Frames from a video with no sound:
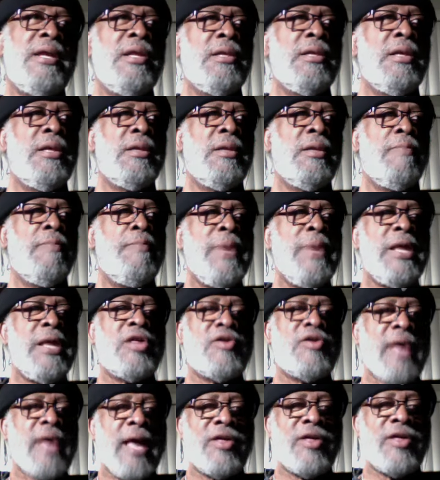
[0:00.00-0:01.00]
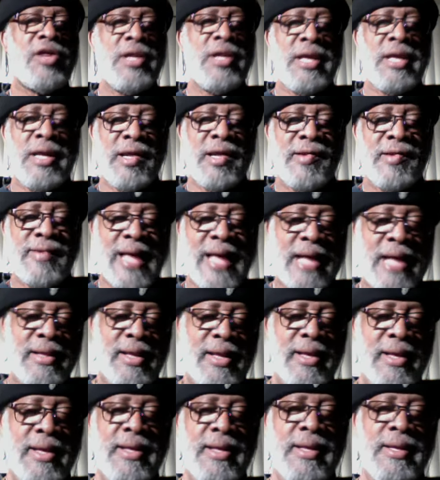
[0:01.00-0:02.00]
the big tragedy is that
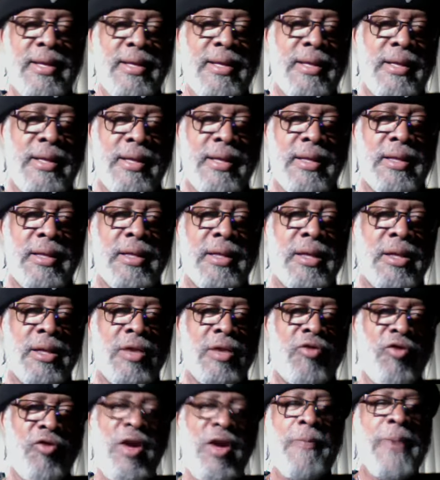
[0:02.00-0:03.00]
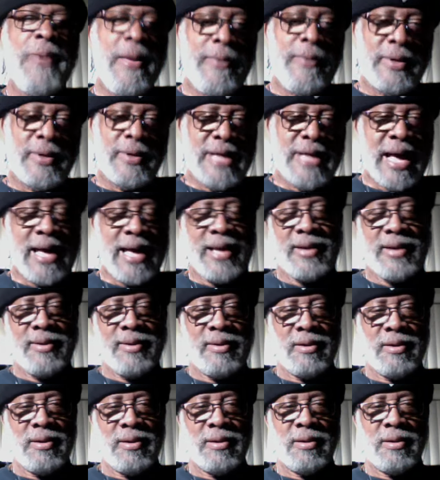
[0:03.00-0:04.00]
three people died.
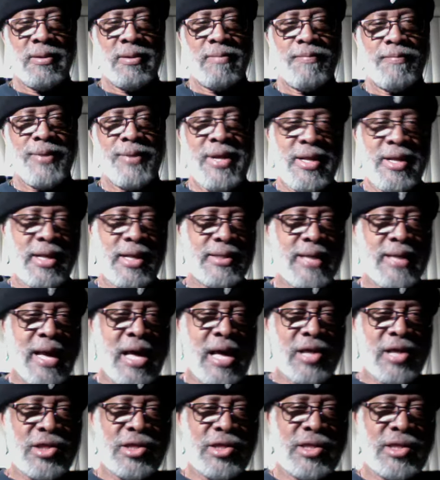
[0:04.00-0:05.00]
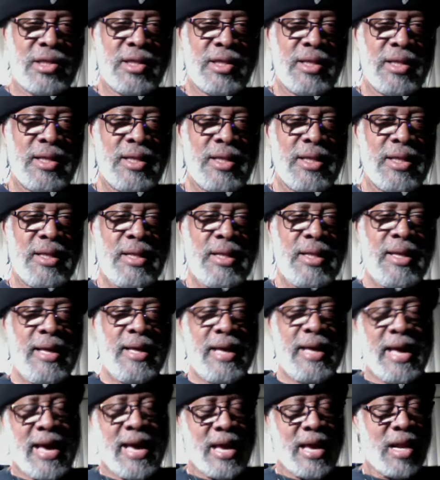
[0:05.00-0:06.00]
Peter Tosh
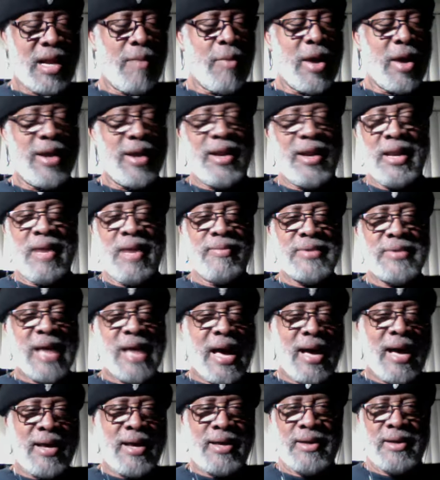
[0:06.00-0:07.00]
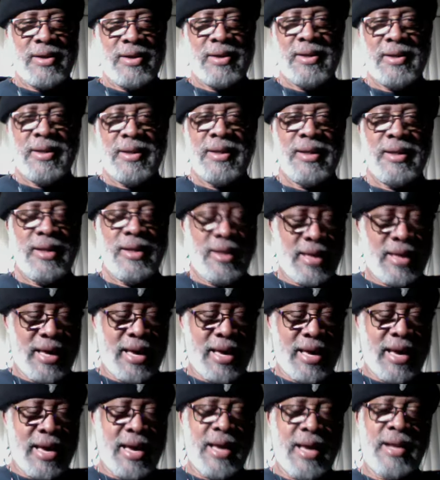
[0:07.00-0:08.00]
and a brother named Doc,
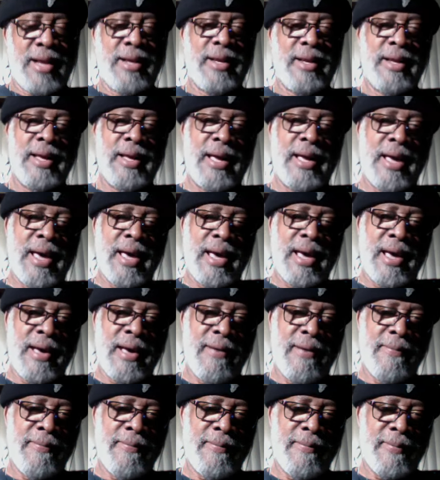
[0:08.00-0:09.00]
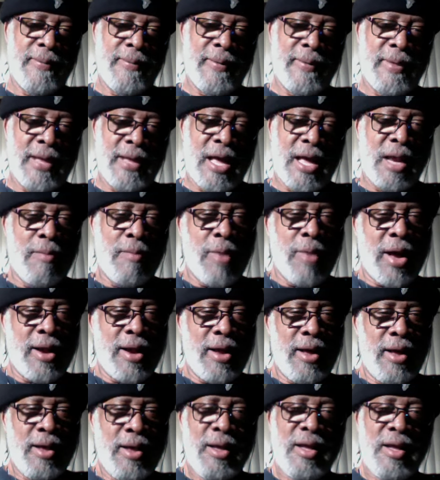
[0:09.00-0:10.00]
and that
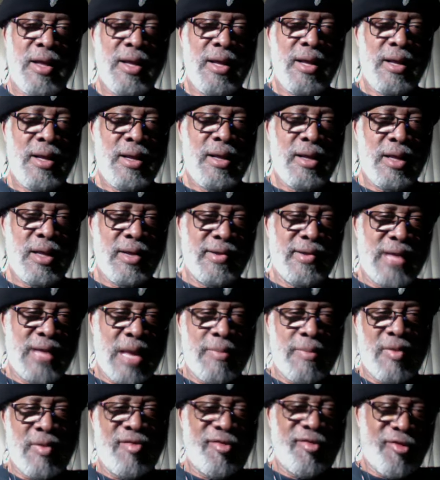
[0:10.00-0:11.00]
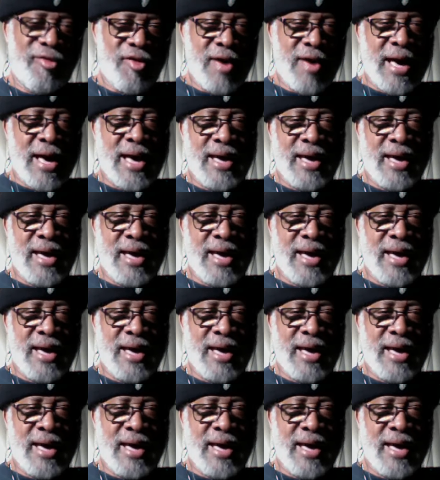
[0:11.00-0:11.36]
brother, his name is Free Eye.